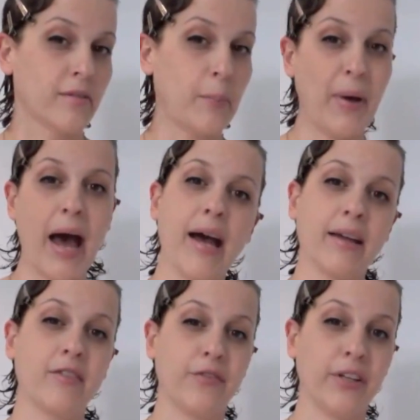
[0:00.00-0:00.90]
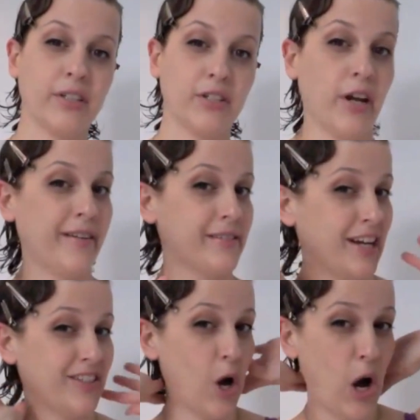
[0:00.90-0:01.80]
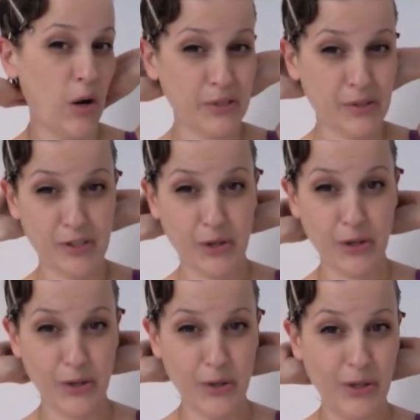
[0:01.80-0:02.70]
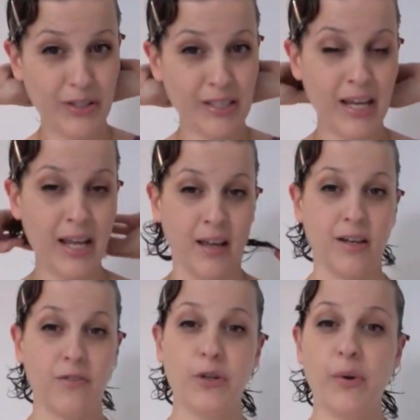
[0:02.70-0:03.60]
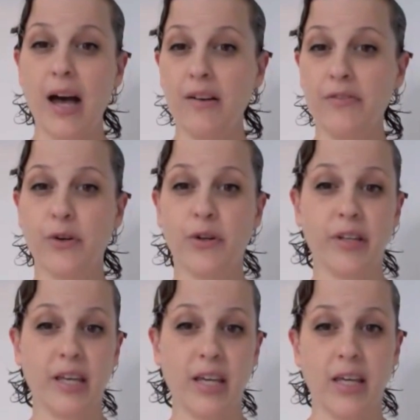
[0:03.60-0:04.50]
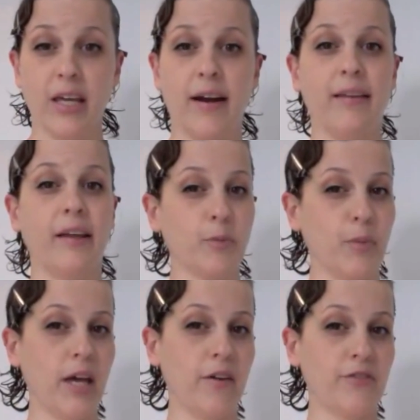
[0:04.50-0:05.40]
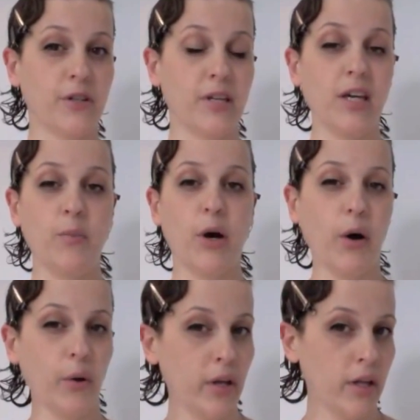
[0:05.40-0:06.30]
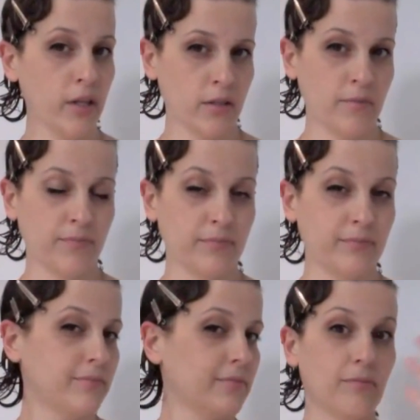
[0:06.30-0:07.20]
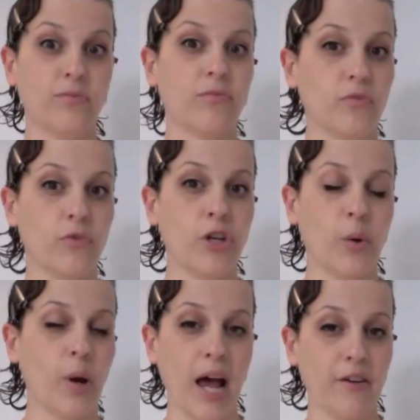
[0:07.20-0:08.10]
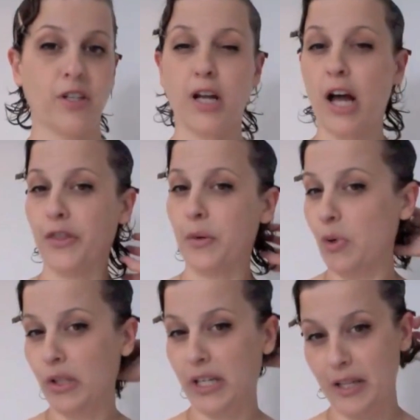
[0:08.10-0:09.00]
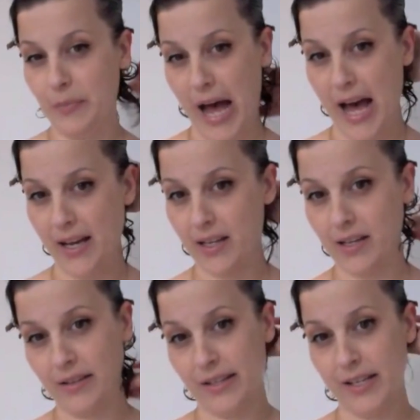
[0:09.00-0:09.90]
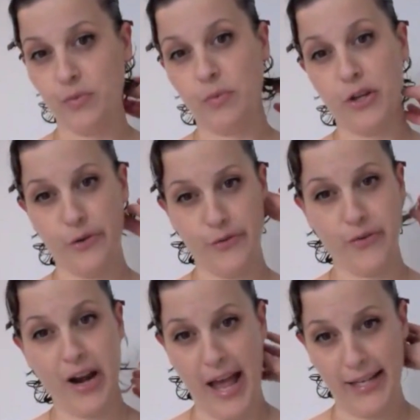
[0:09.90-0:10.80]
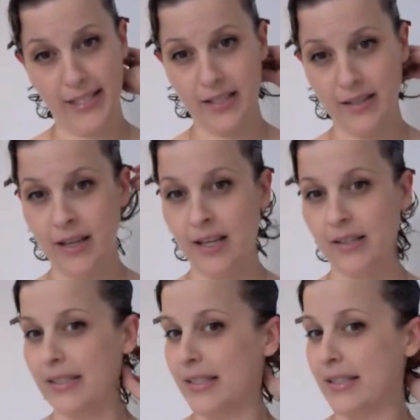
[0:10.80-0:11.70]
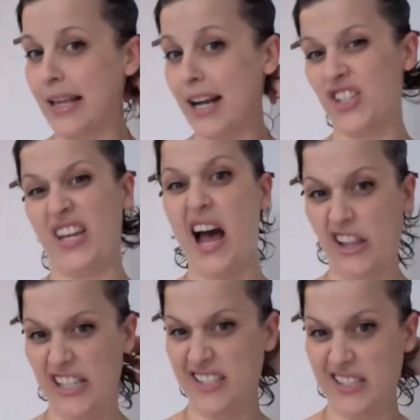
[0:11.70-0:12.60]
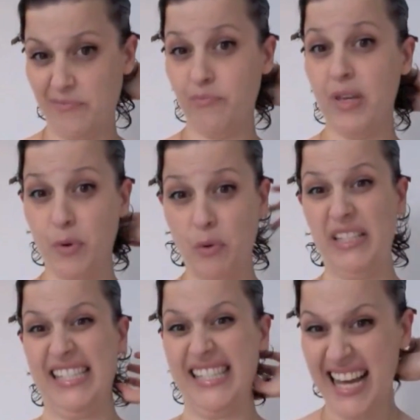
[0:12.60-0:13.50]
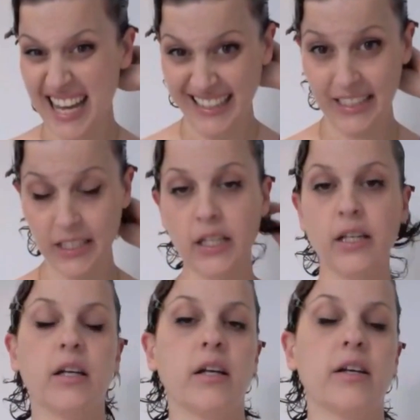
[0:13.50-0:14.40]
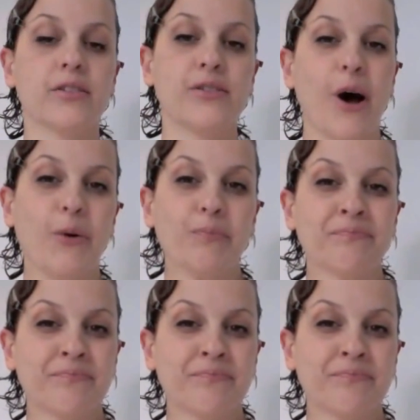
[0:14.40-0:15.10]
the back in vintage hairstyles always was curled, and if you have curly kinky hair like me after chemo, you don't have to cut the mullet in the back. These will be your friend, because this is actually how people would style it. So,